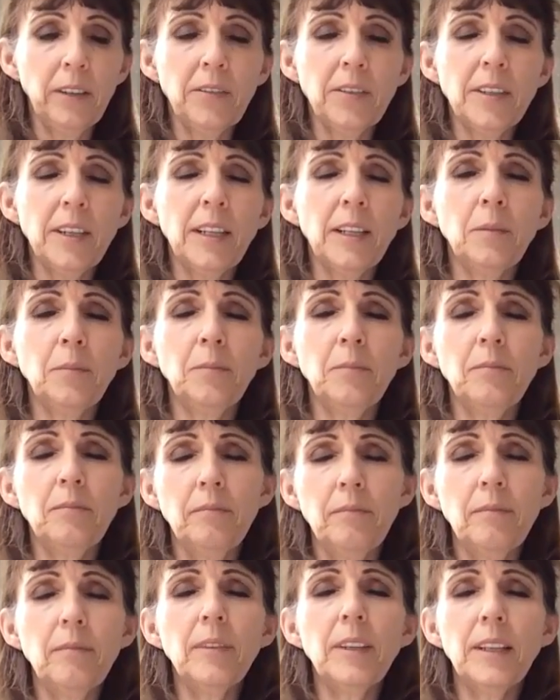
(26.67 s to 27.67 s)
I've seen it
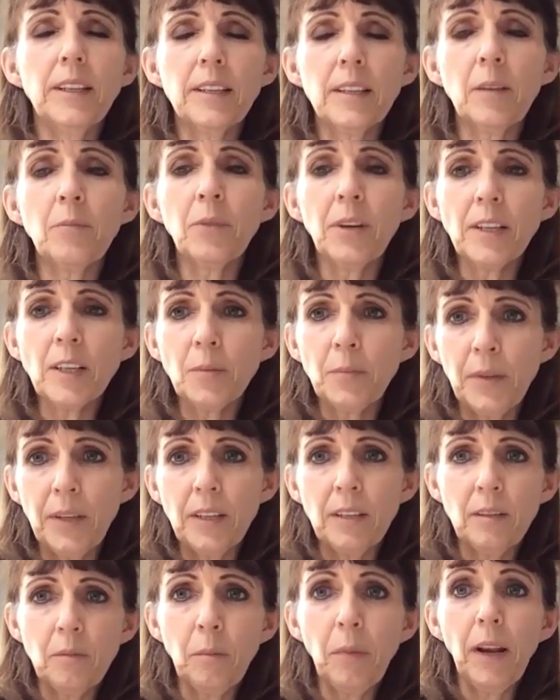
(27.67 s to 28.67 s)
in some
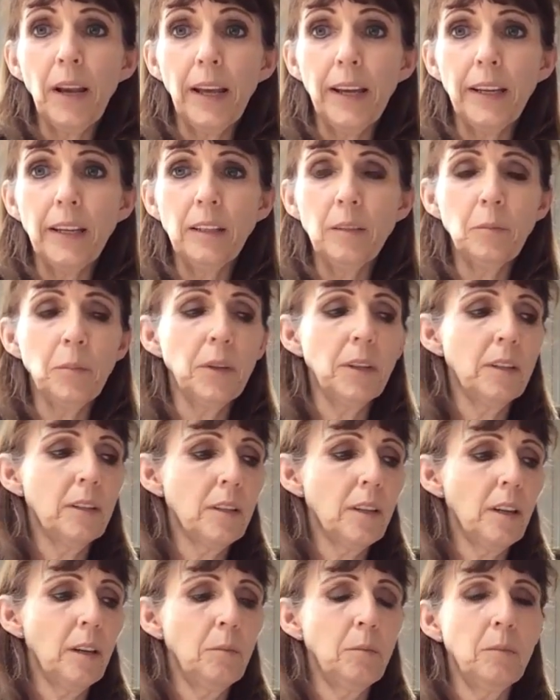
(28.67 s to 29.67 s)
recipes plain, but
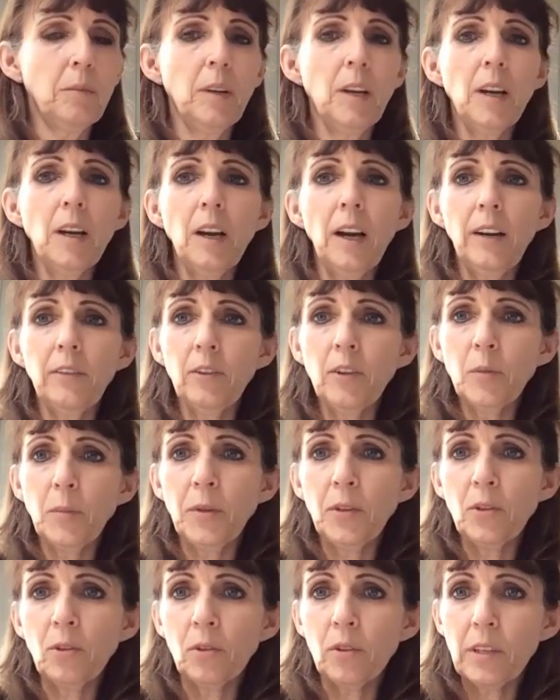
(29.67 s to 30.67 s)
I've always
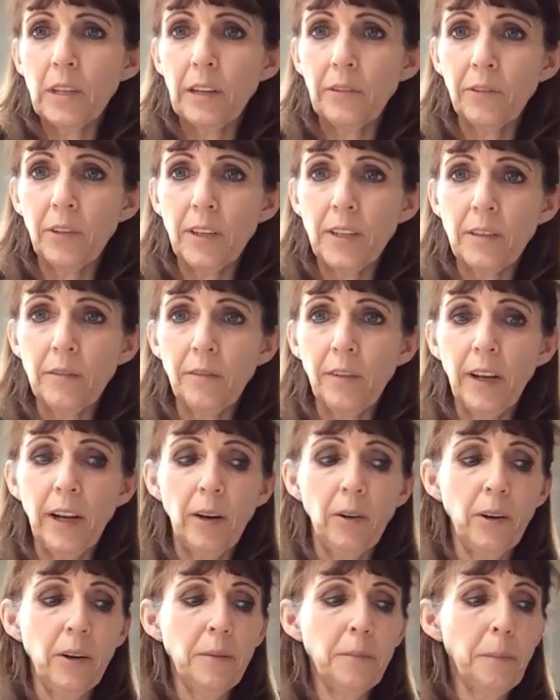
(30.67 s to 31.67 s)
been taught self-raising
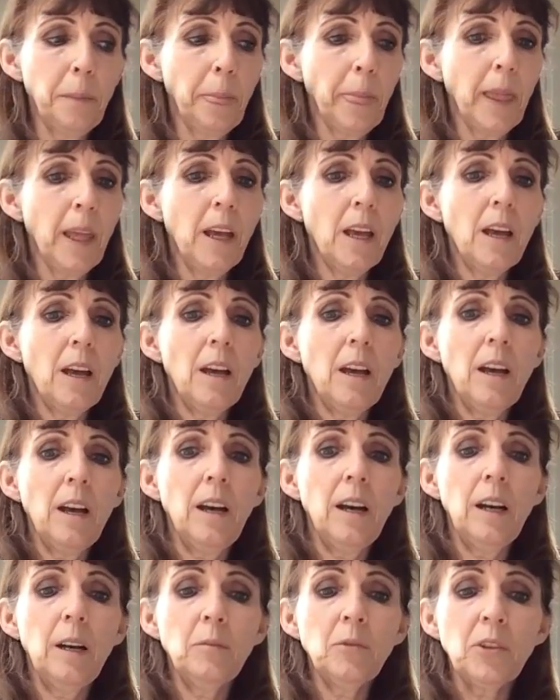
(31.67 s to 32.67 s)
flour.
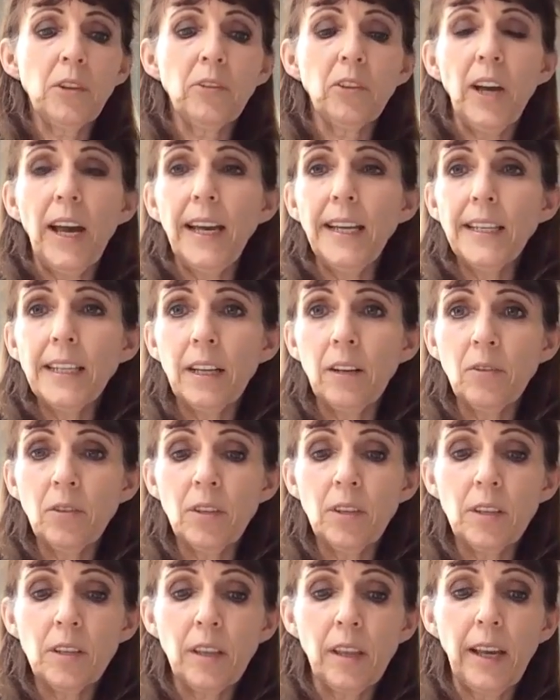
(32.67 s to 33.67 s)
So I've got 8
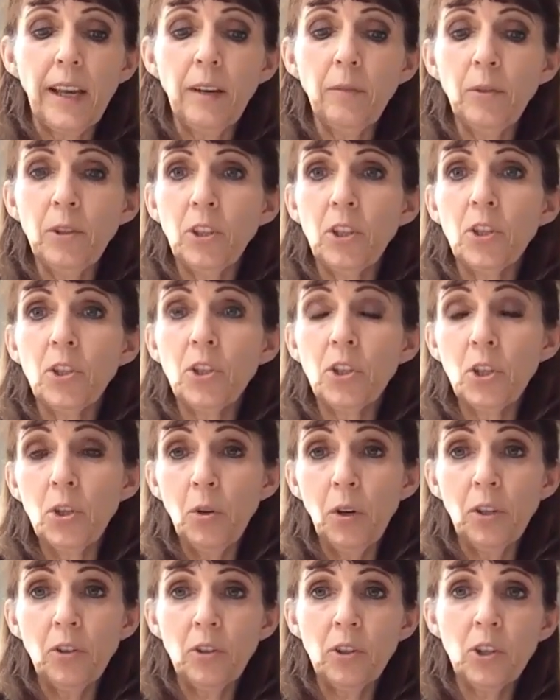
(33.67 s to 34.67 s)
ounces of that, which is
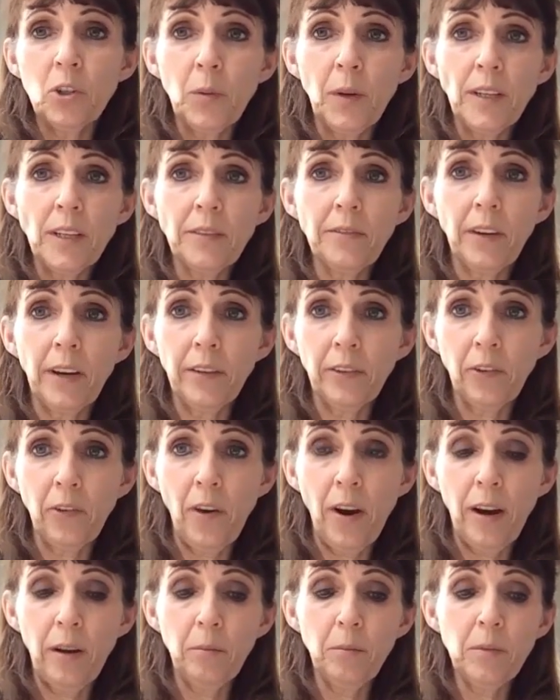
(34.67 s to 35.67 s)
225
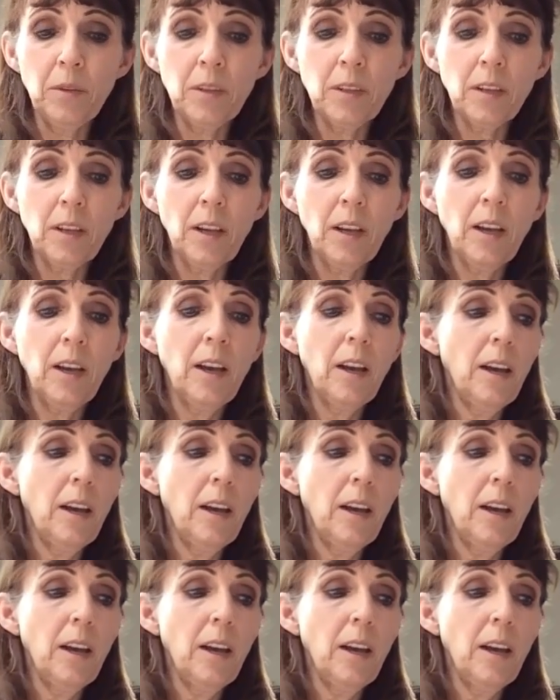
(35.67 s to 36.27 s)
grams.